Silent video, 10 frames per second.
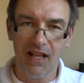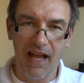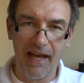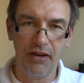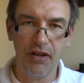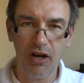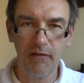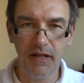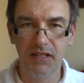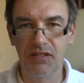I don't know if
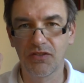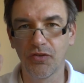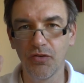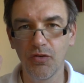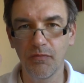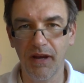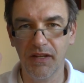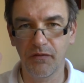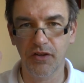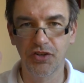it's true,
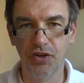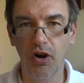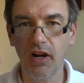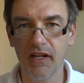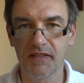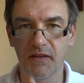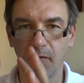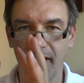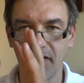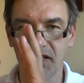but for sure it's a
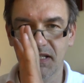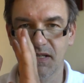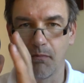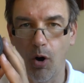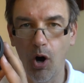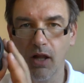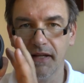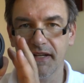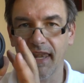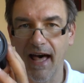very small
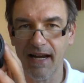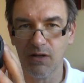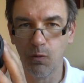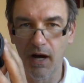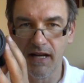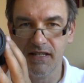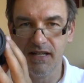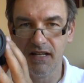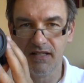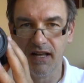and a lightweight
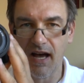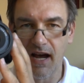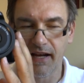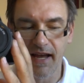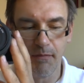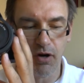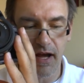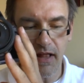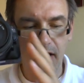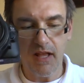DSLR
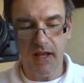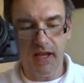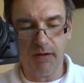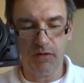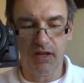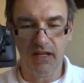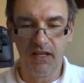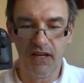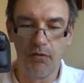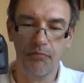camera. You can
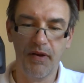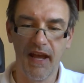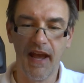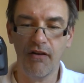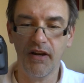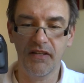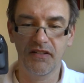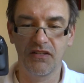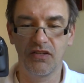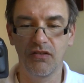compare it
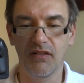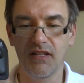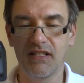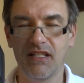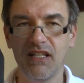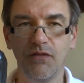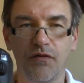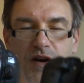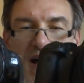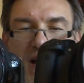to the
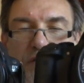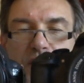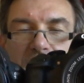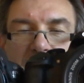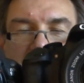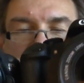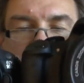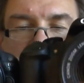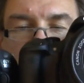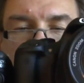
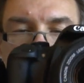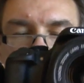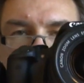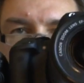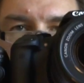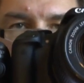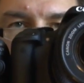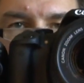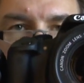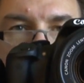T5i, so that's
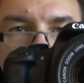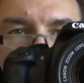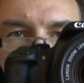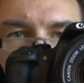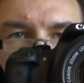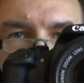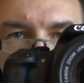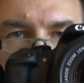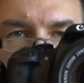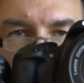also a new model of
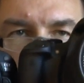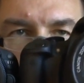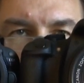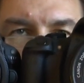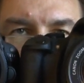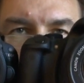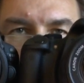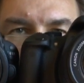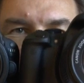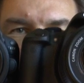the
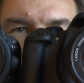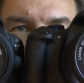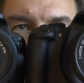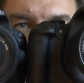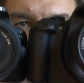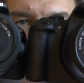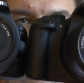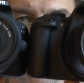Canons.